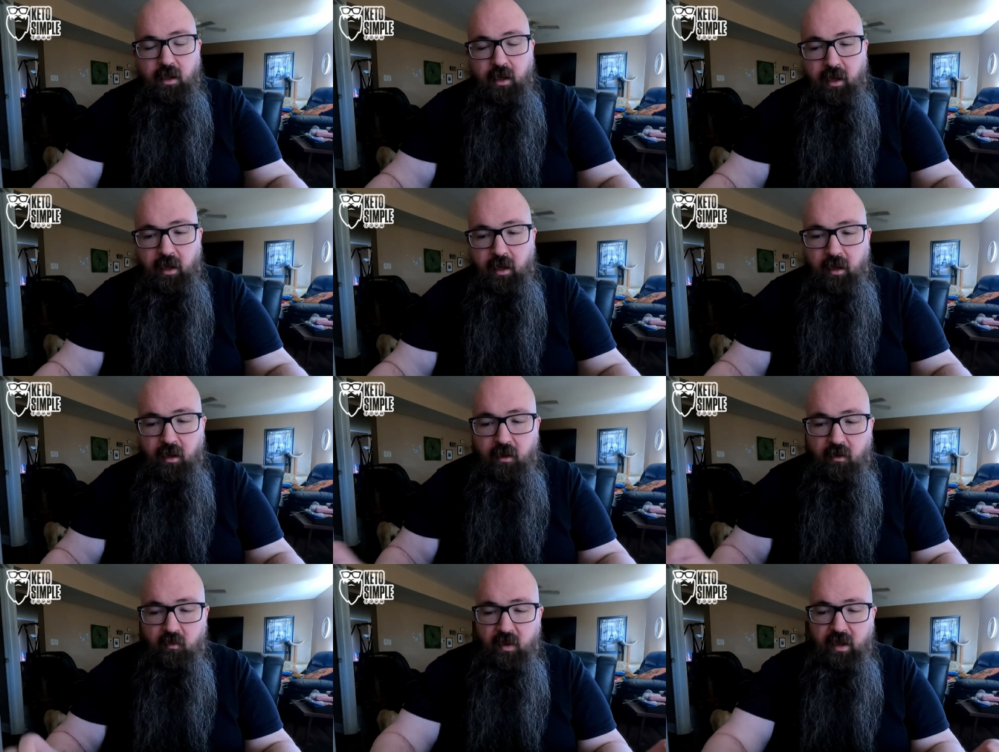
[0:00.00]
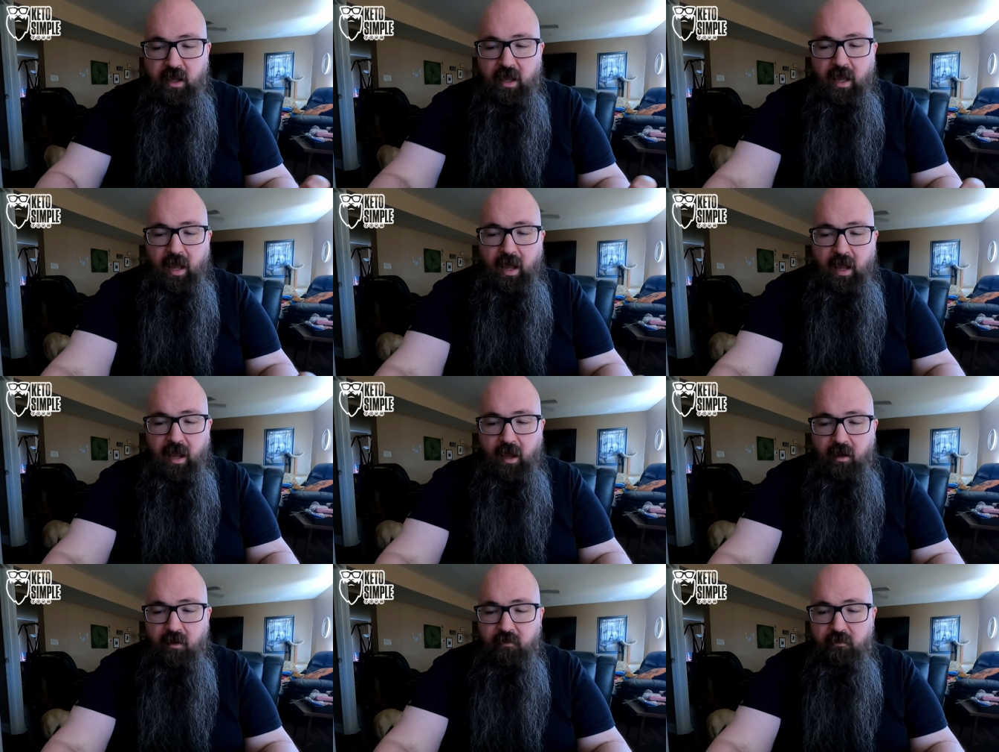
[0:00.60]
and we
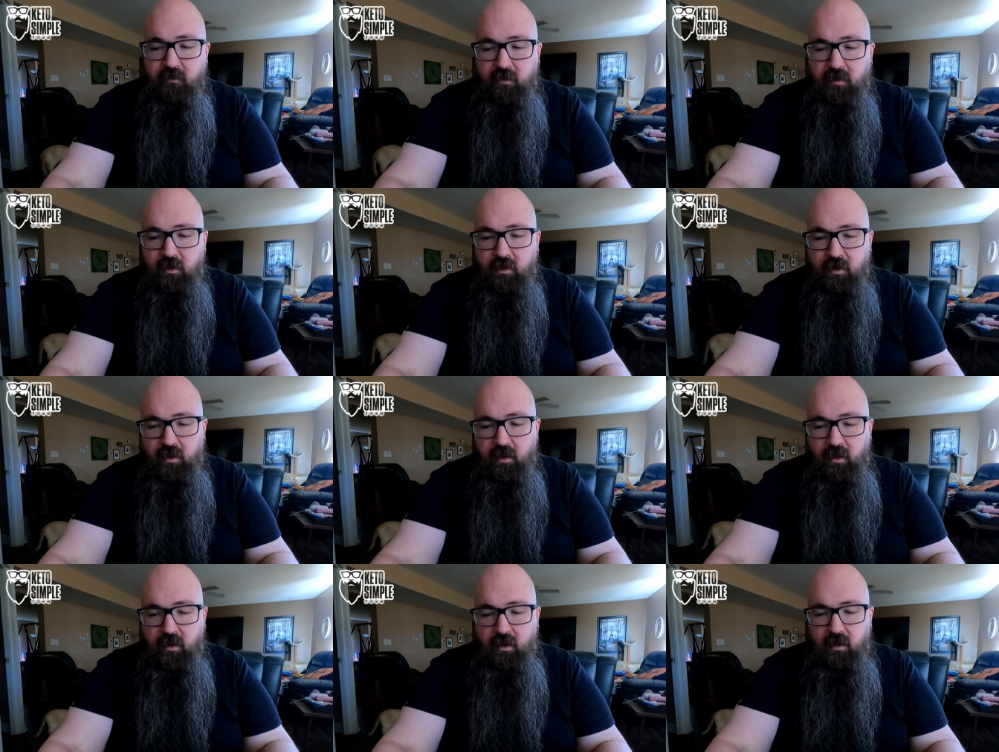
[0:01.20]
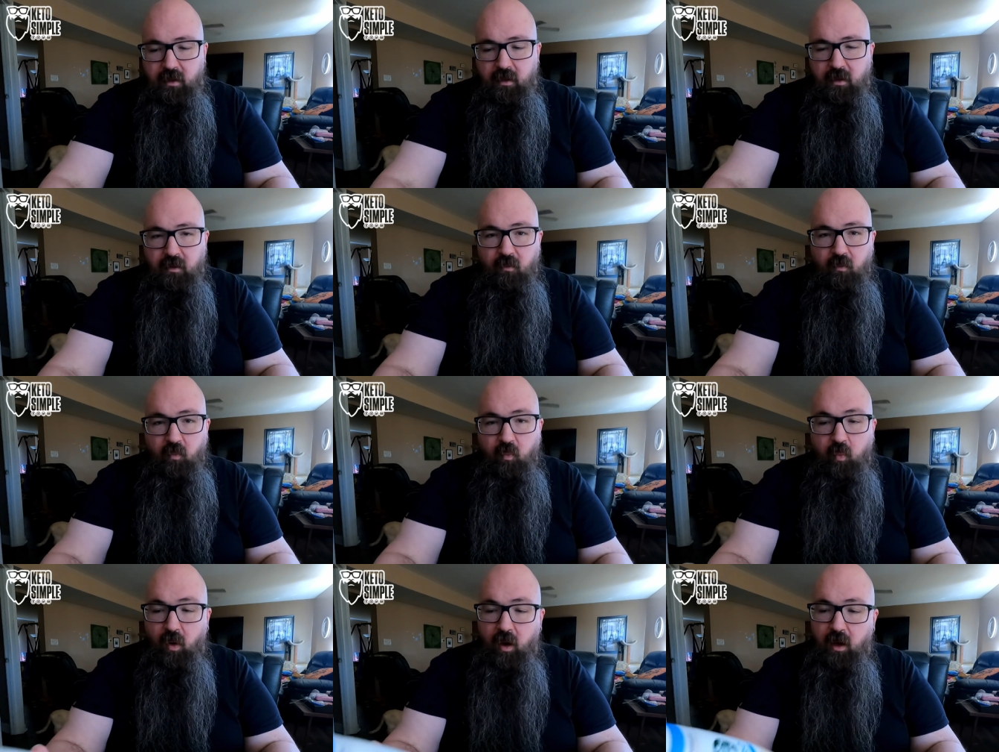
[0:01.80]
have
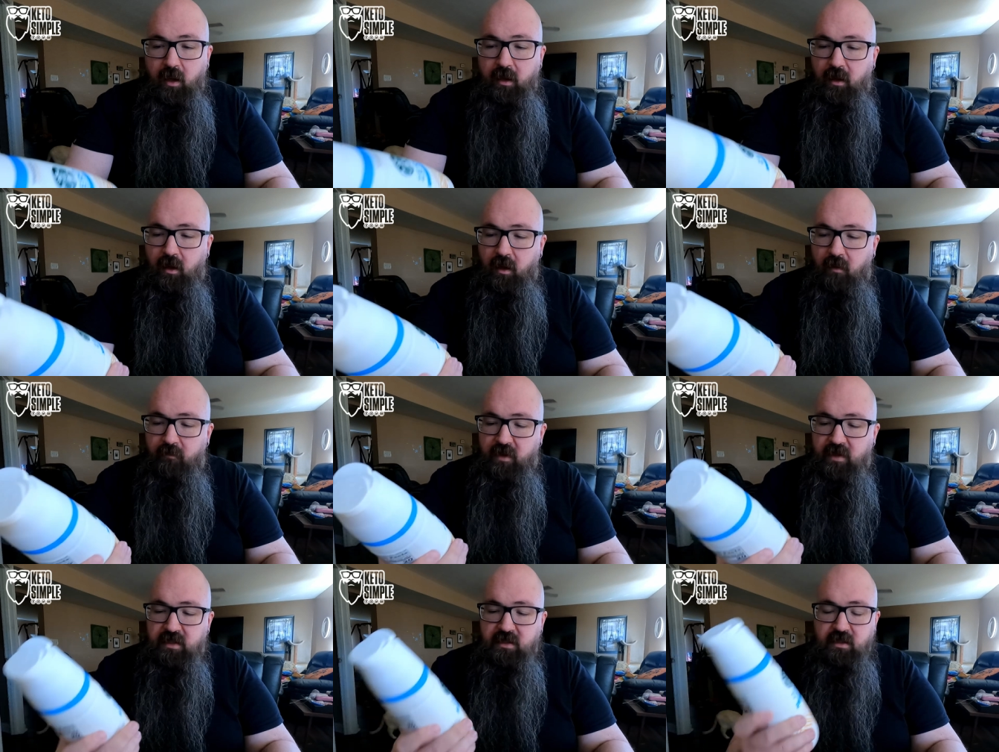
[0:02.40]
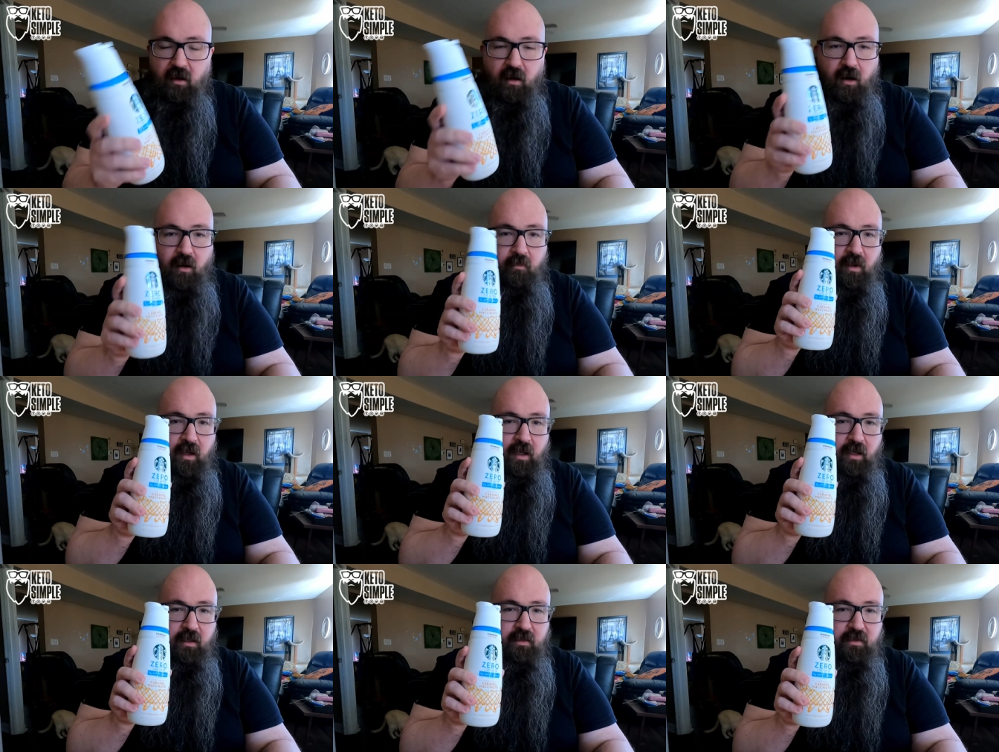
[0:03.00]
one of the
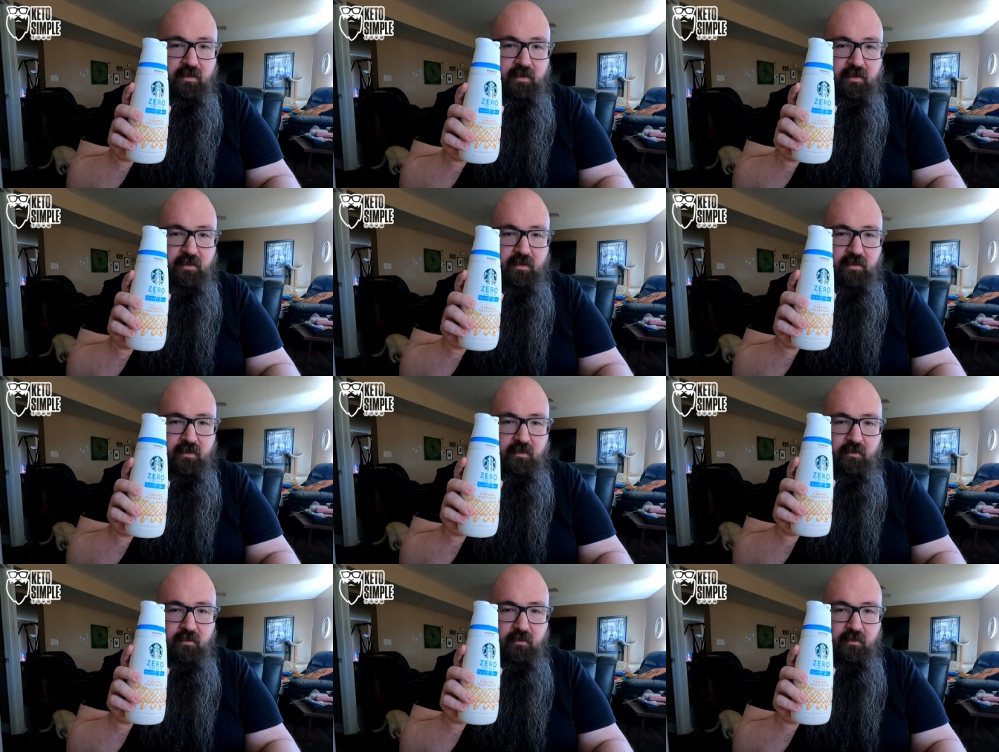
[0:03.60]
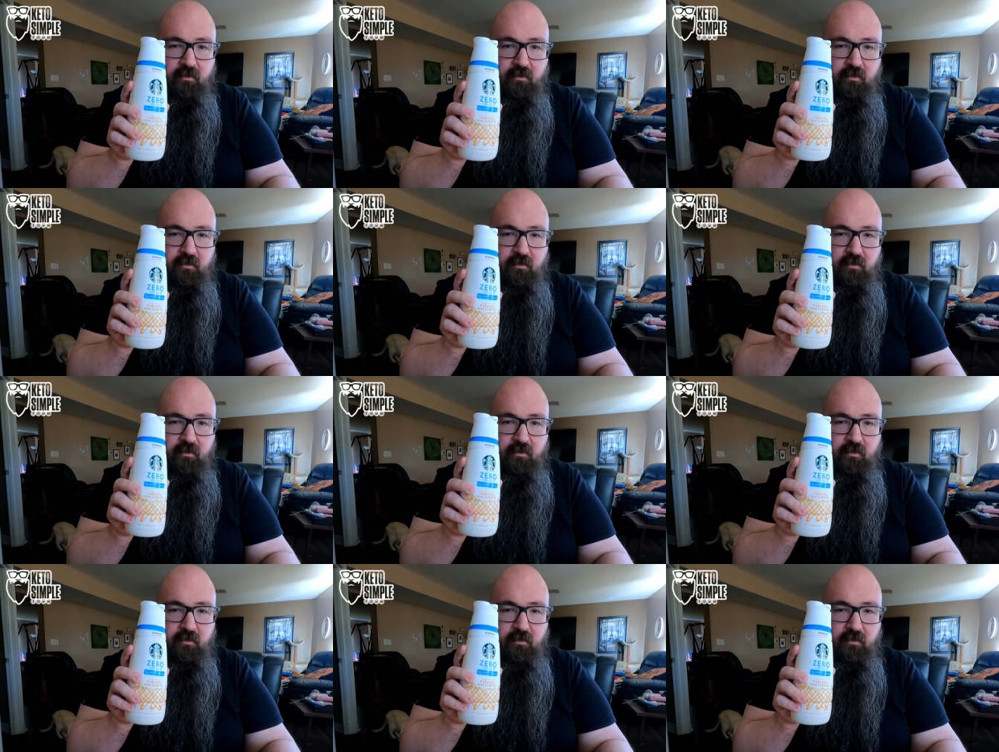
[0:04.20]
Starbucks